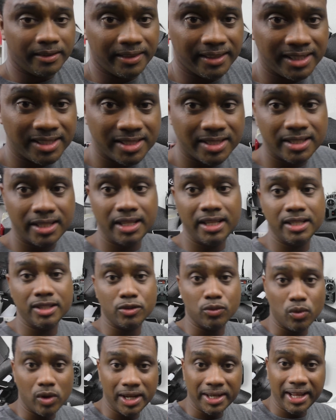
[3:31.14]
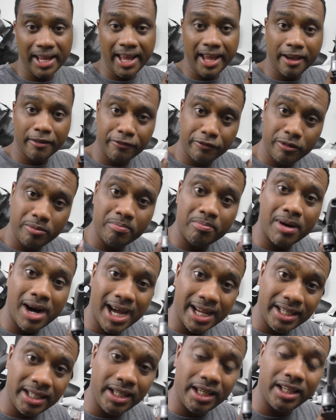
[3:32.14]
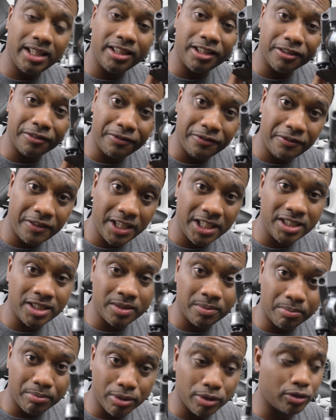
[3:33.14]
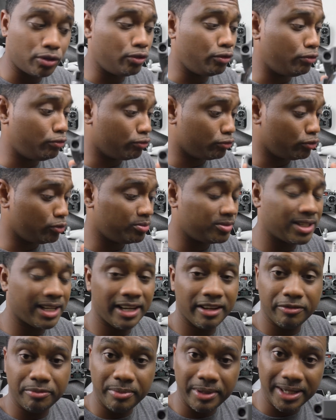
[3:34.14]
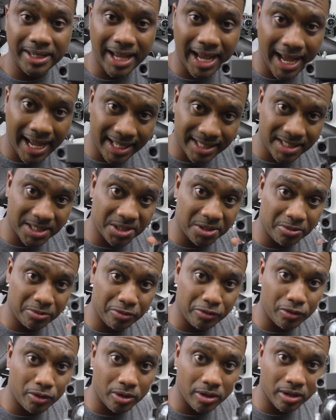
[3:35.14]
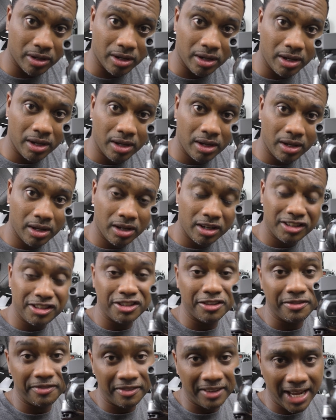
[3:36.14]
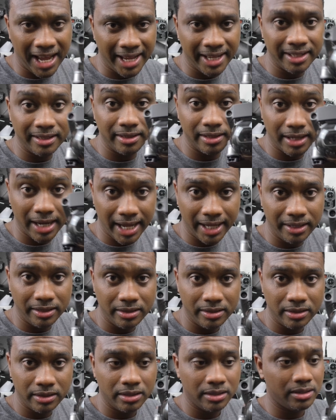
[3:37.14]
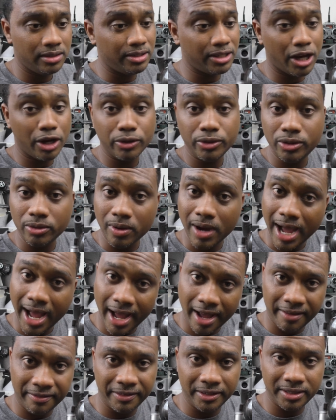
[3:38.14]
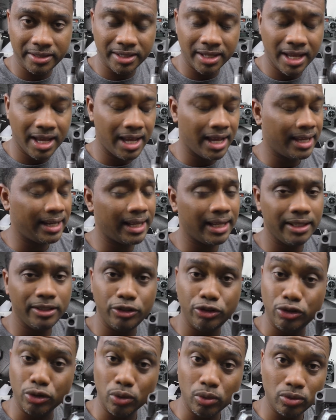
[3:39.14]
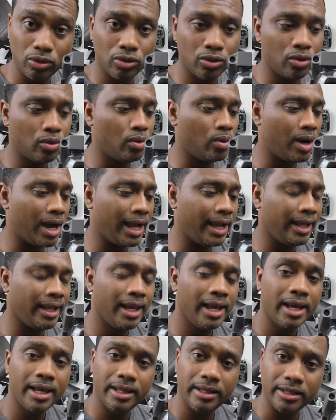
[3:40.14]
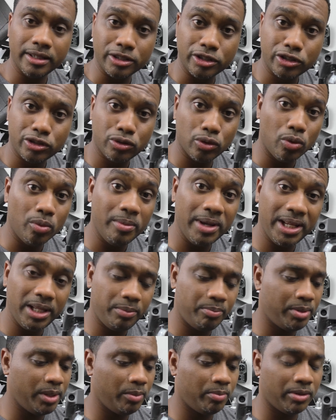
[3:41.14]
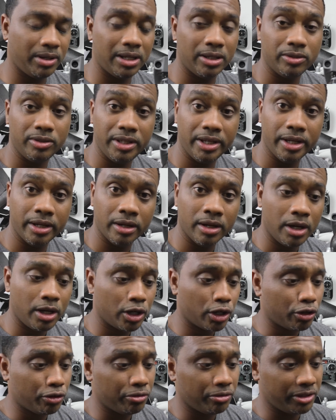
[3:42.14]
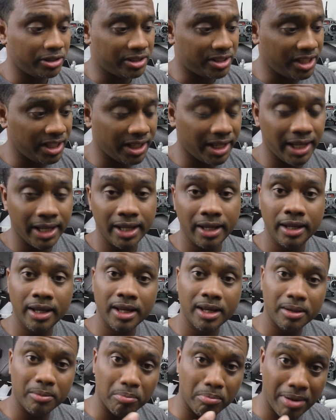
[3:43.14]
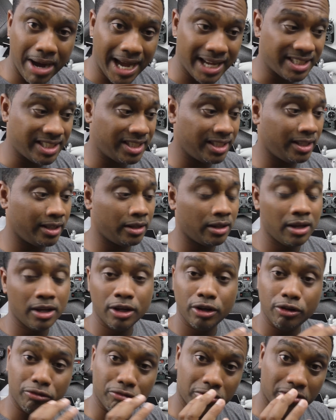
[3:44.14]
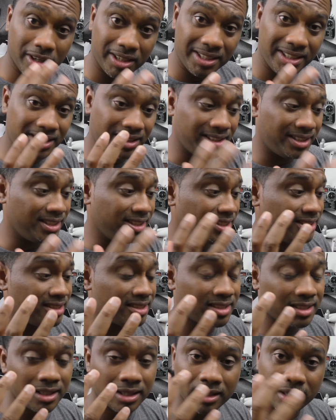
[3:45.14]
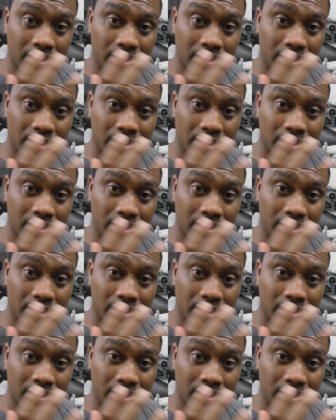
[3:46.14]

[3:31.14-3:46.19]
This is what everybody in the Facebook groups have been asking for to fly at night. Now you have it. And I don't know why there's so many people out there critiquing, bashing, running these